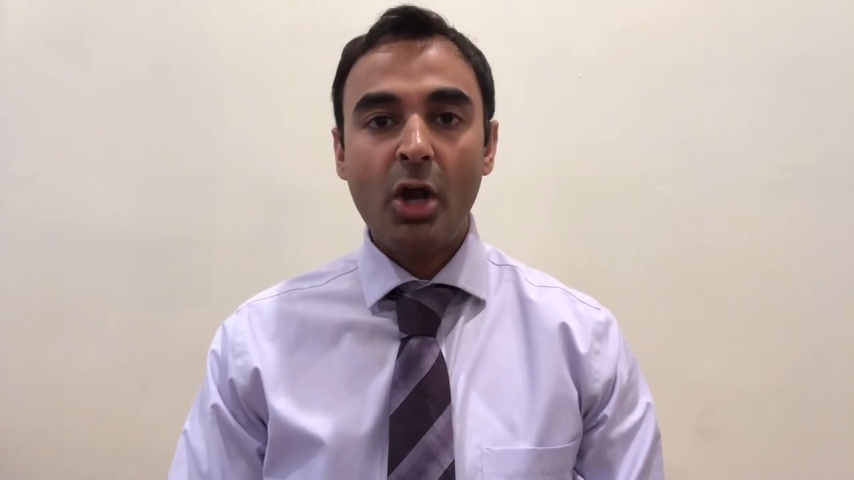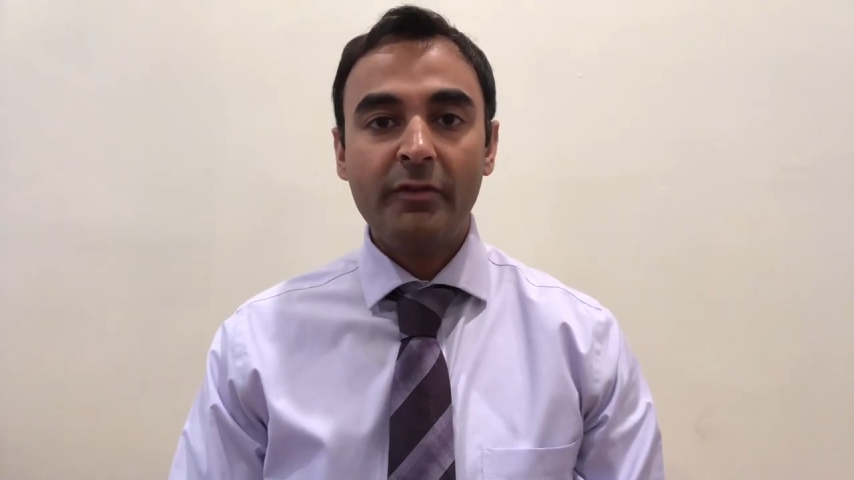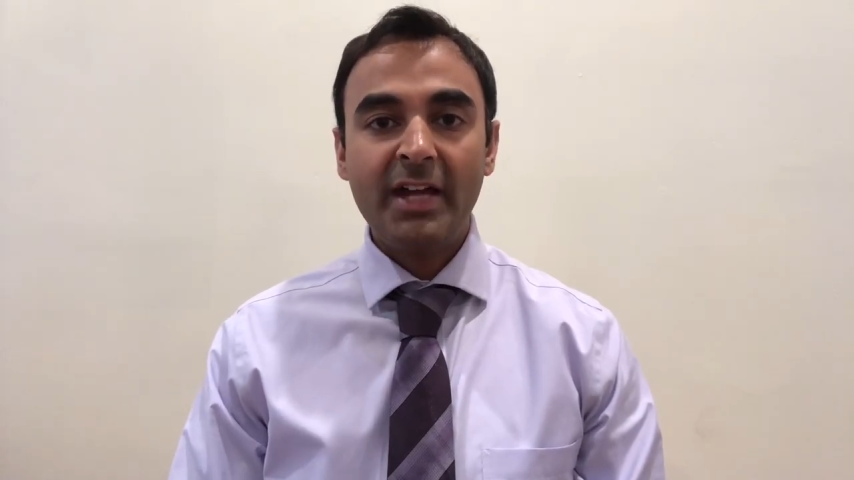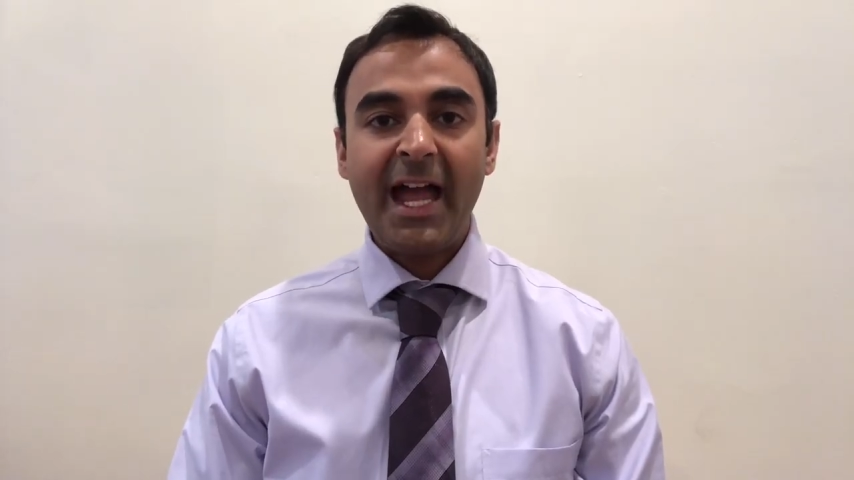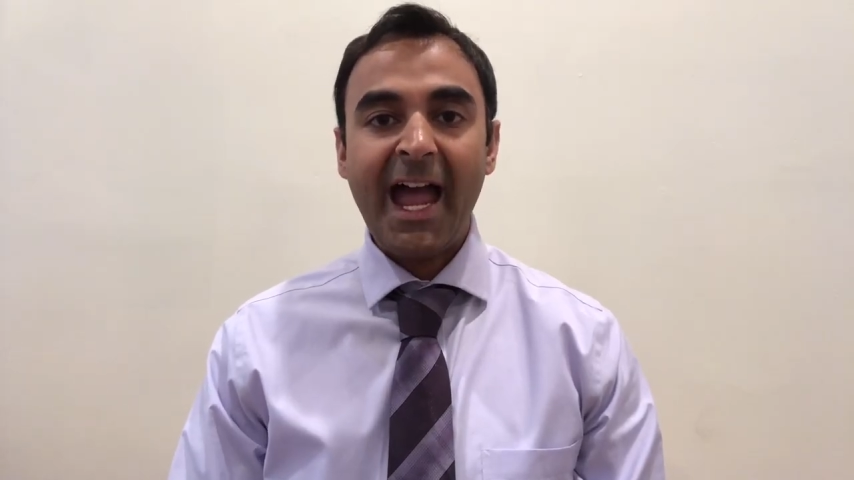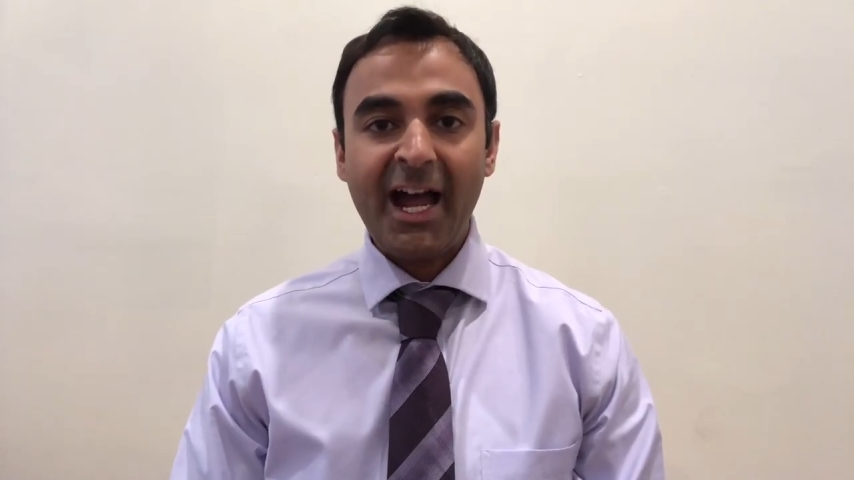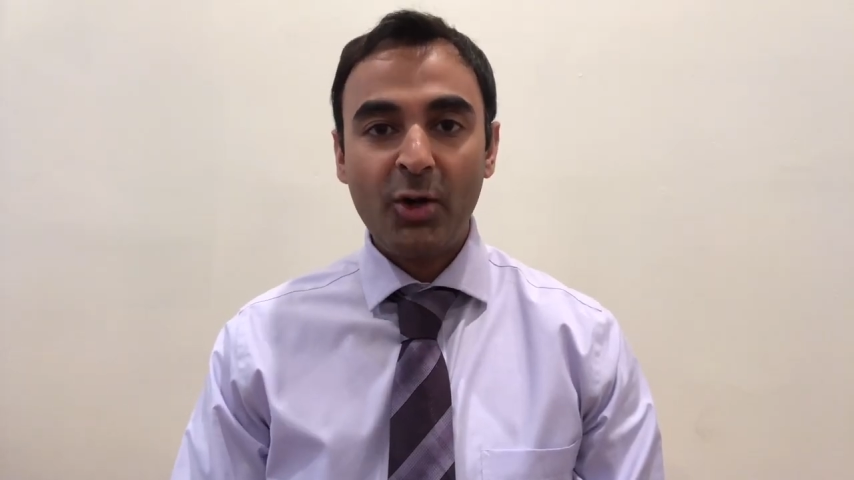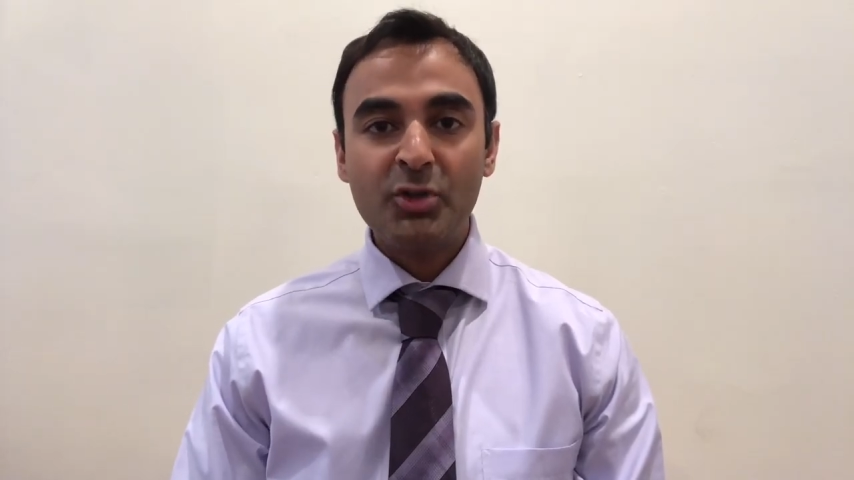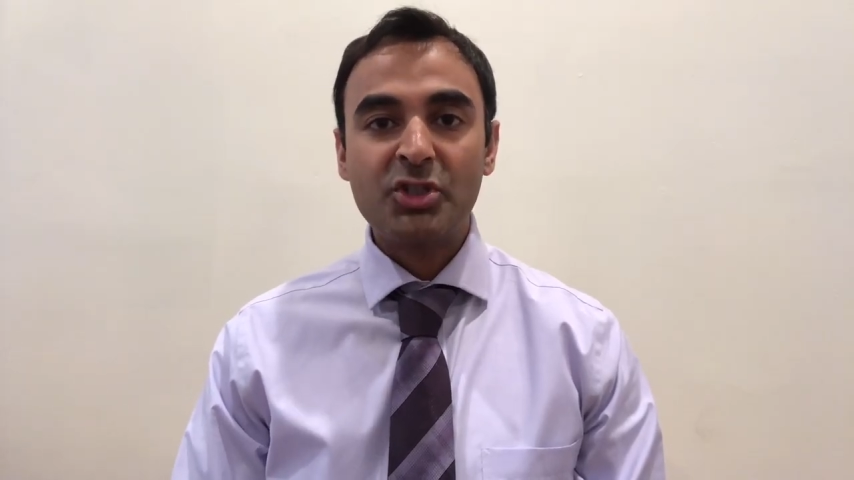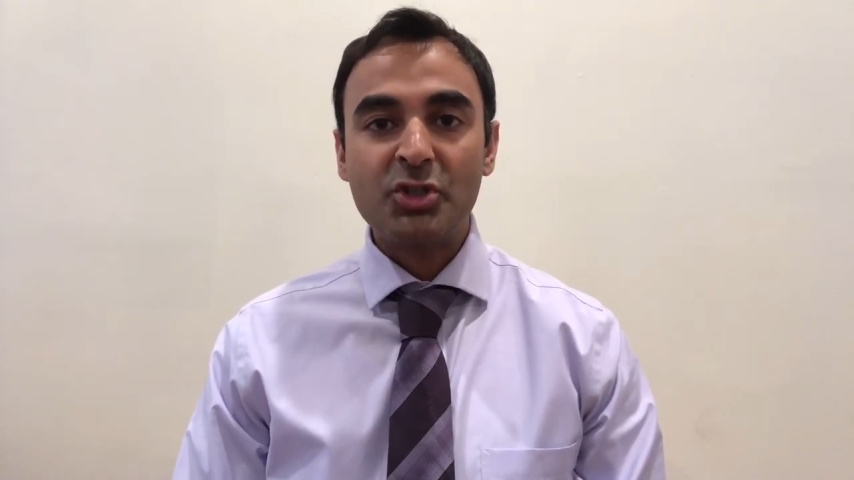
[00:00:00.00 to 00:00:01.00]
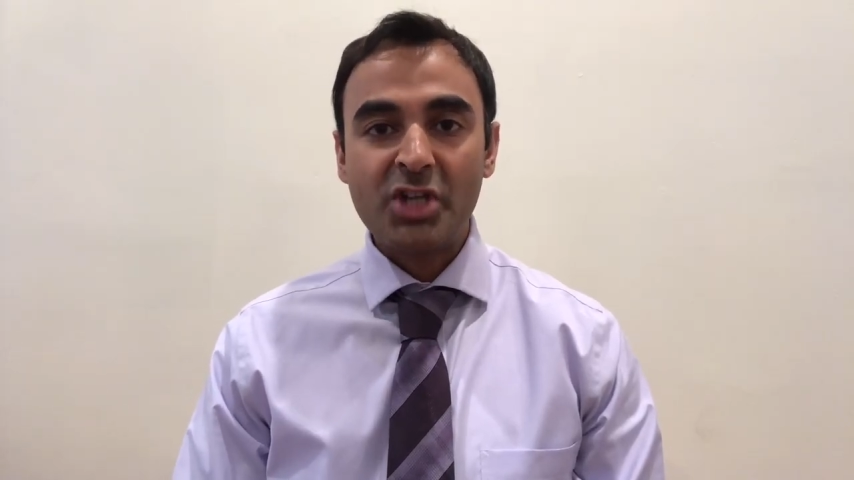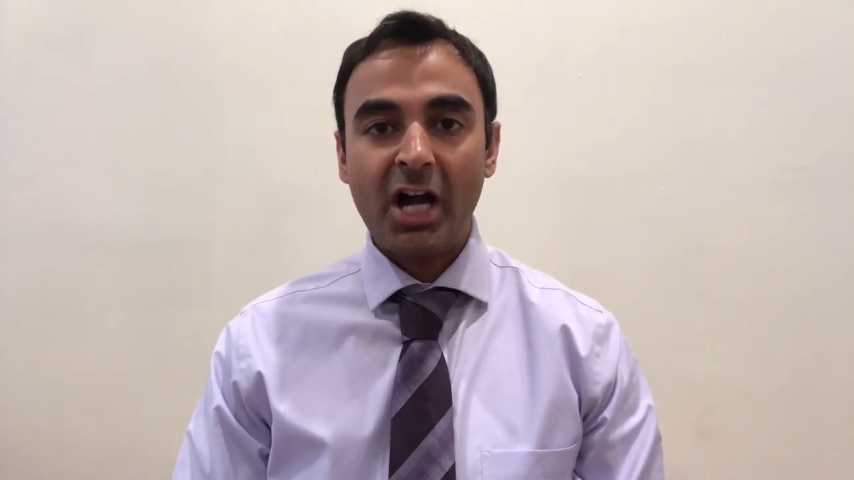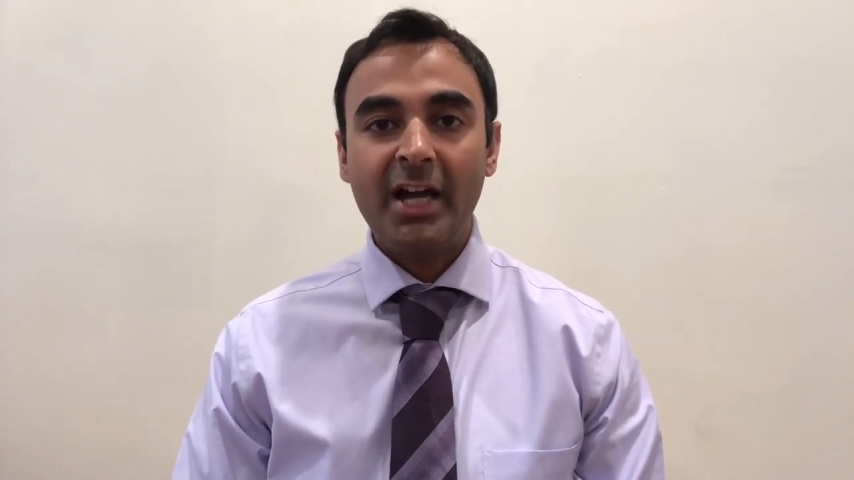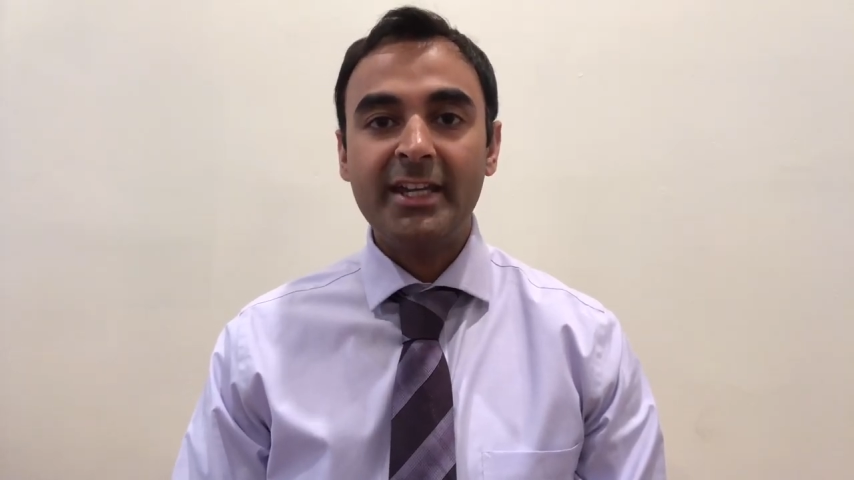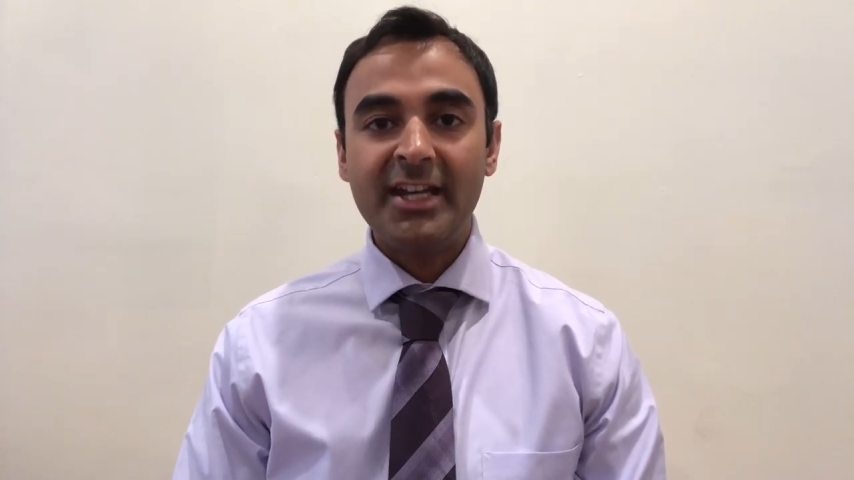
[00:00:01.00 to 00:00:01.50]
over how to
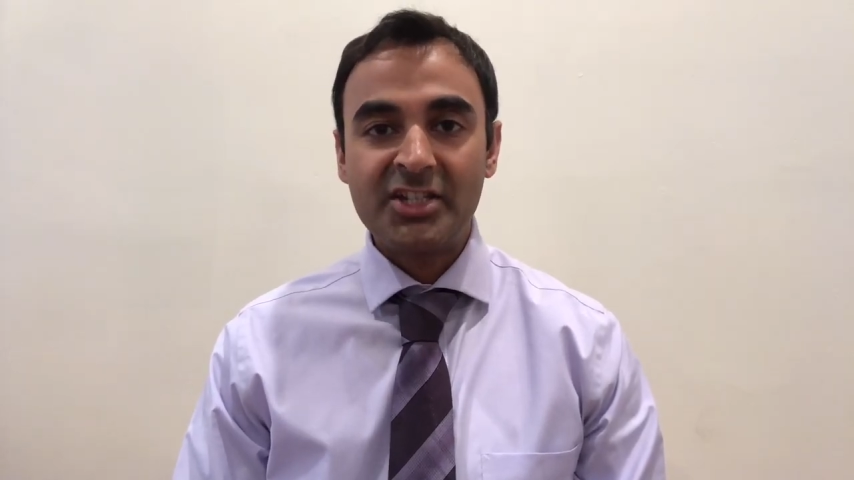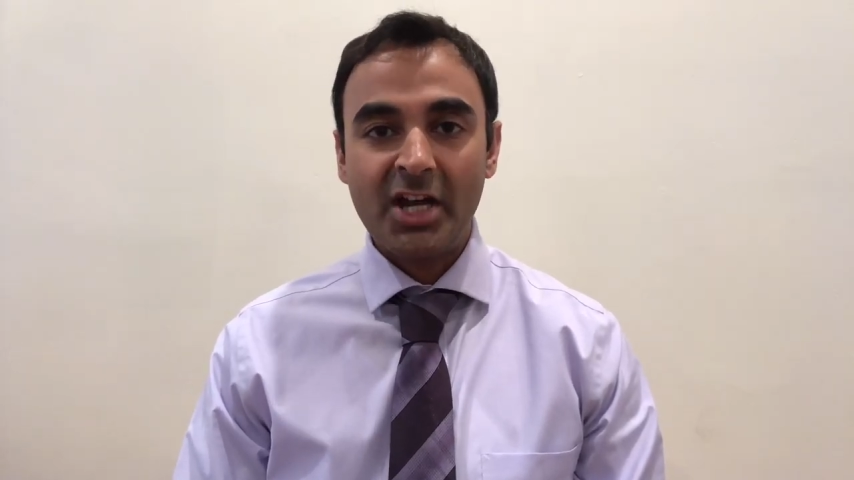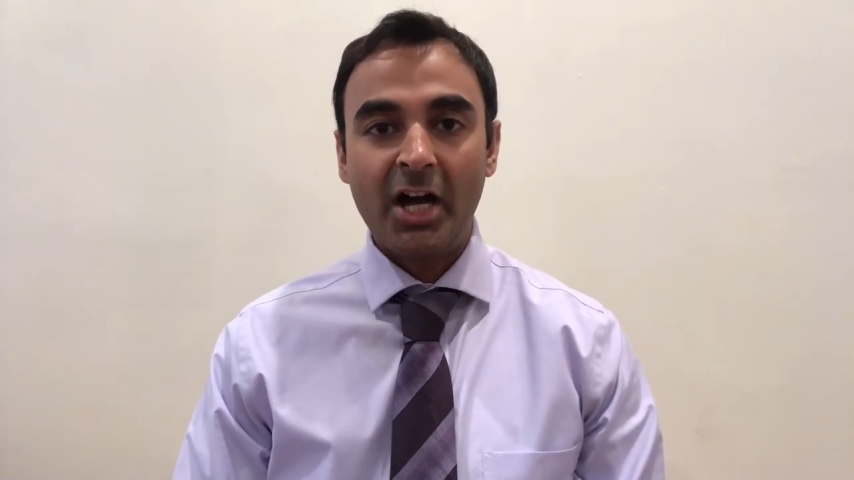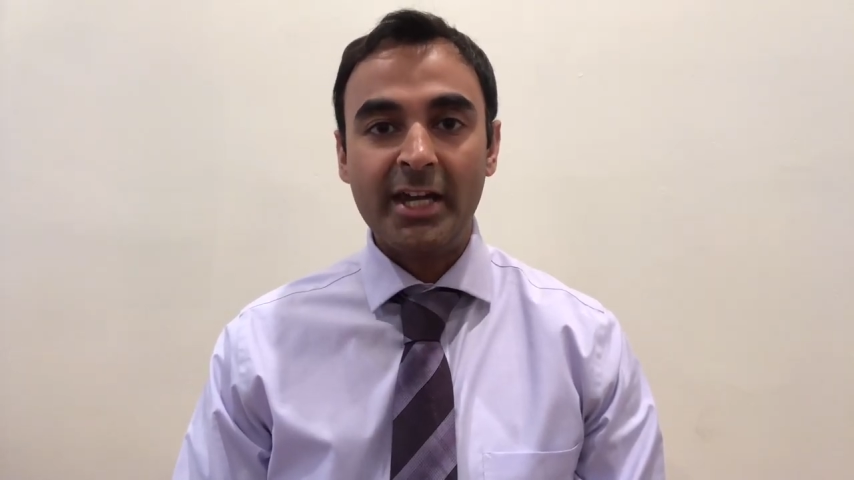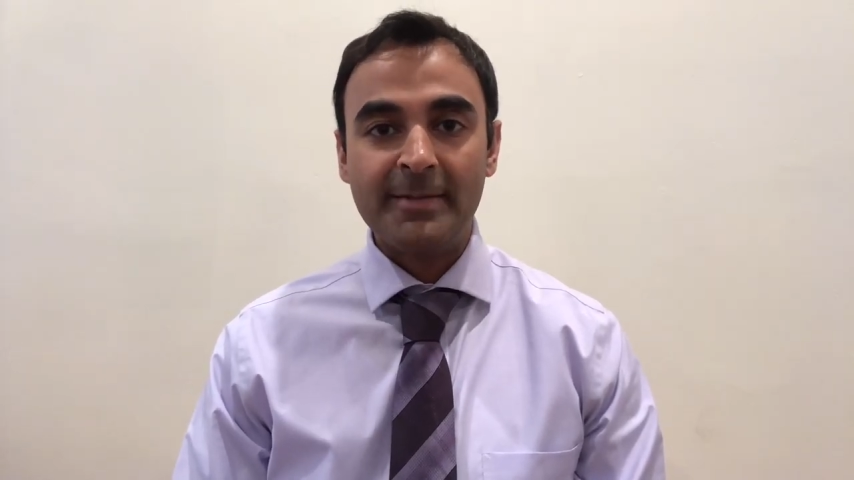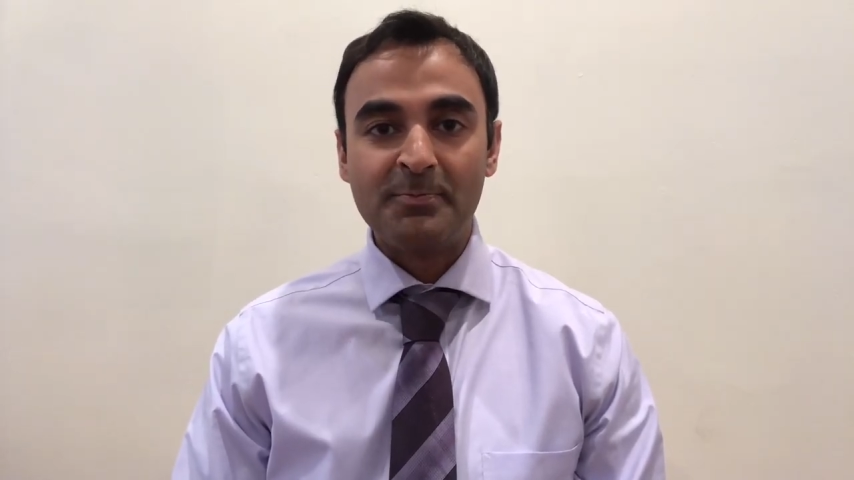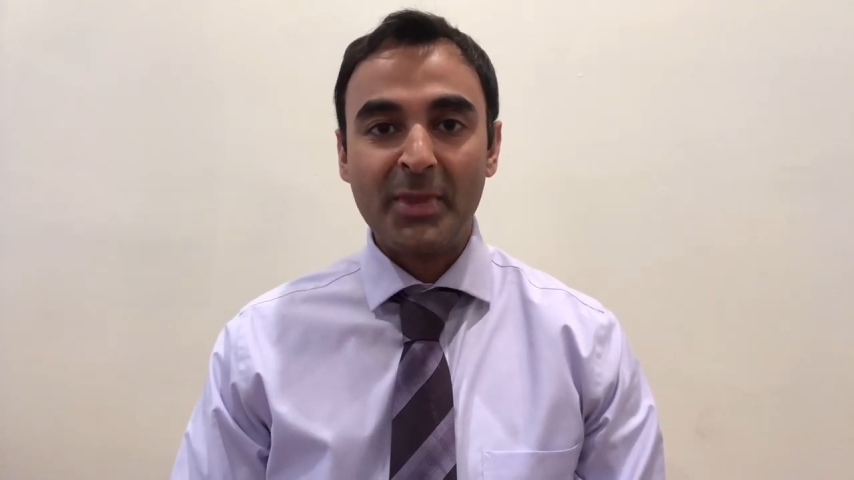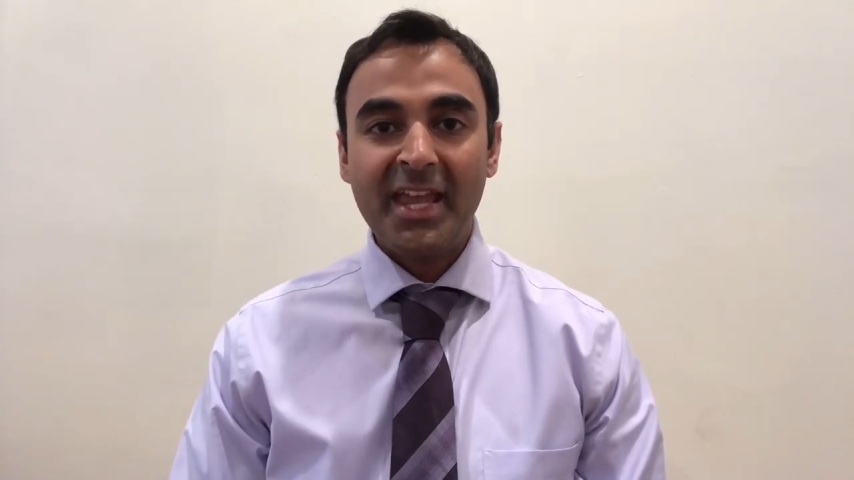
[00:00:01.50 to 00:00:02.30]
tie a tie.